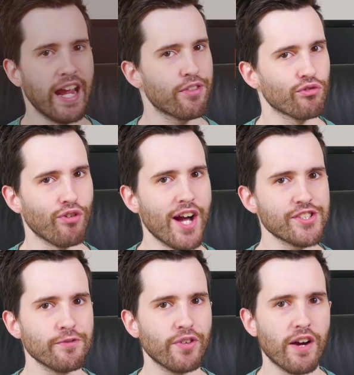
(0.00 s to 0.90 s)
If the
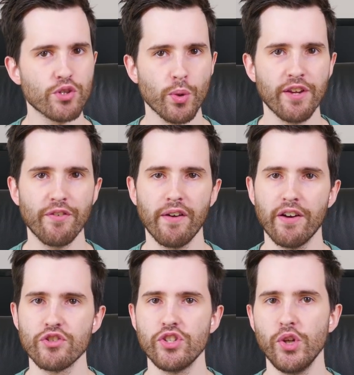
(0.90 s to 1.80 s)
Ryzen 5
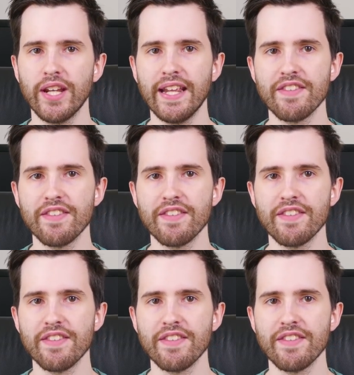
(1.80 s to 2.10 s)
2500U can